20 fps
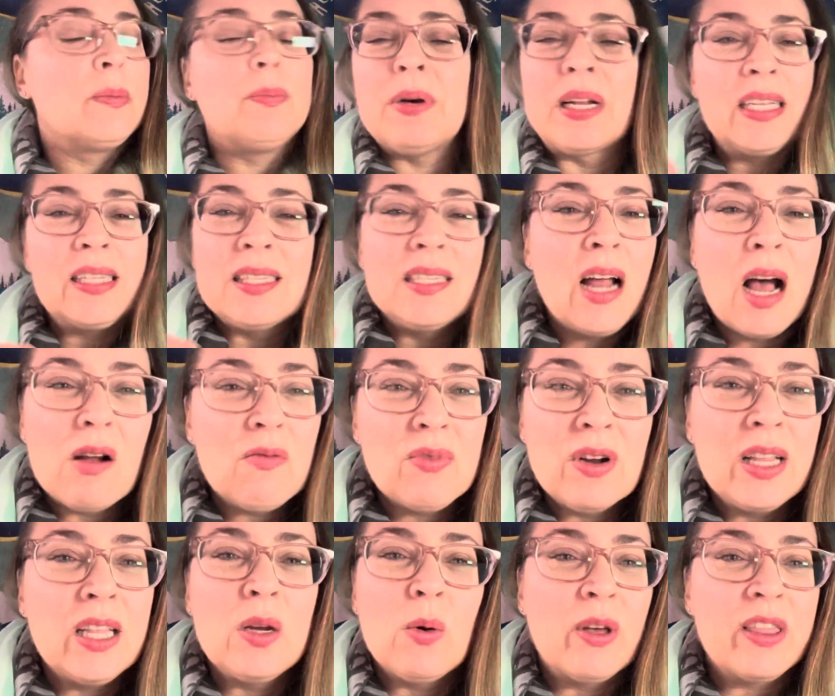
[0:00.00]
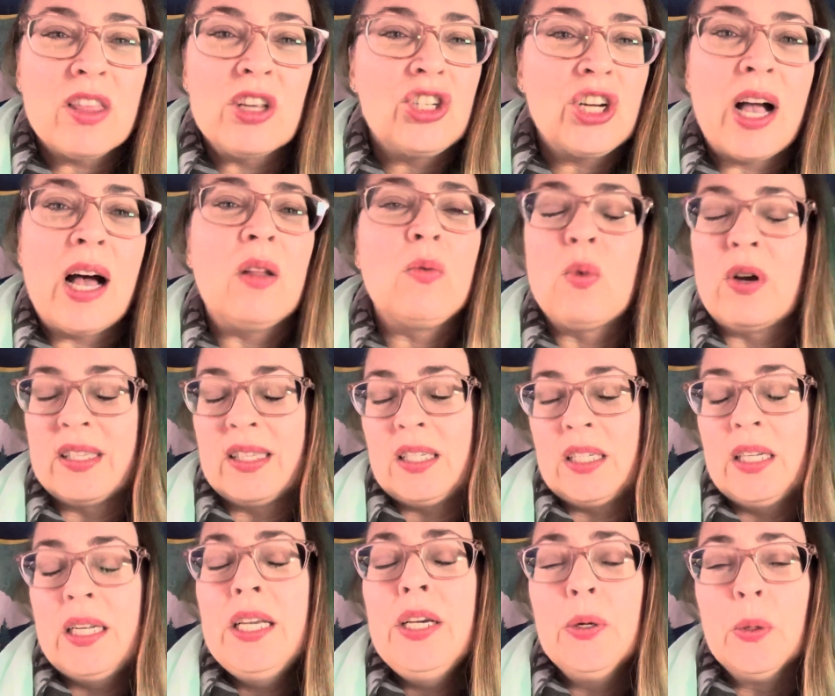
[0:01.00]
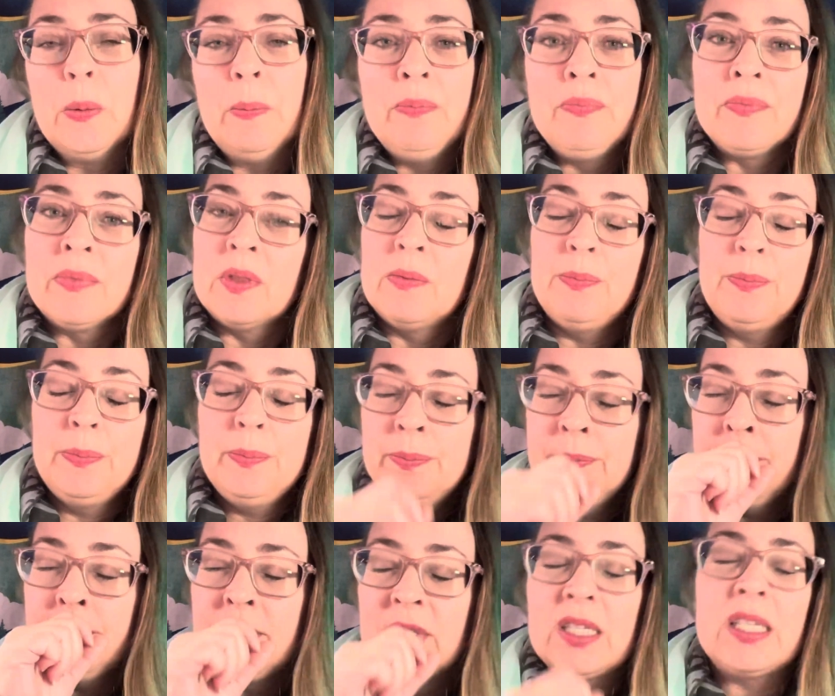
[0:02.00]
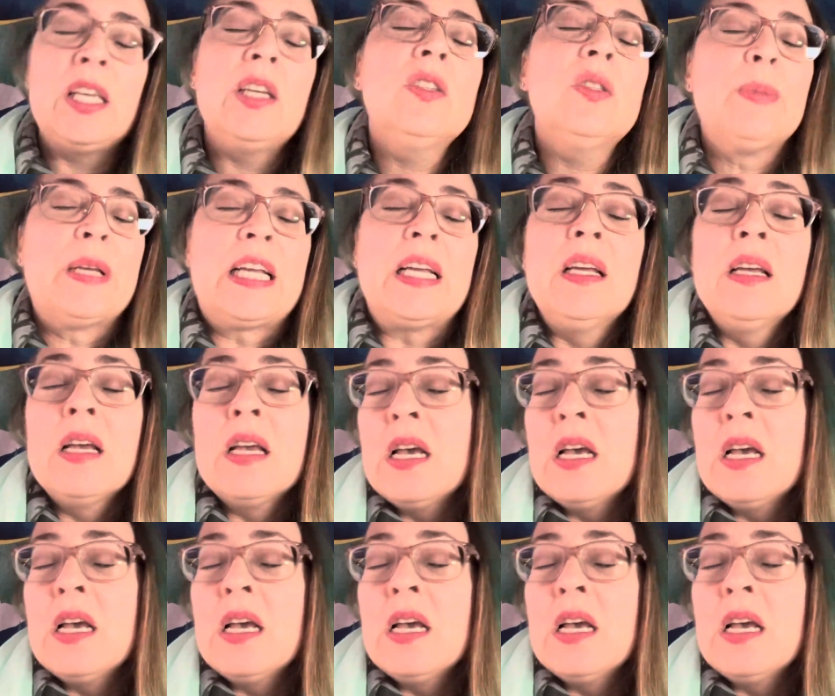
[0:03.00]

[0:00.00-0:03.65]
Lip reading: but it's not really what the child wants to do. Excuse me.